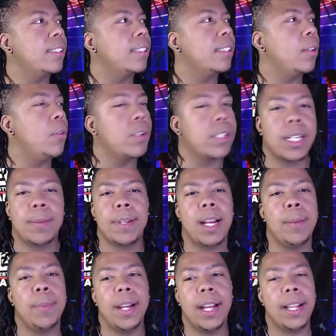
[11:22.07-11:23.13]
Which I'm
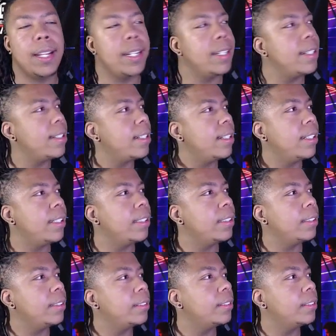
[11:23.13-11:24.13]
not mad at.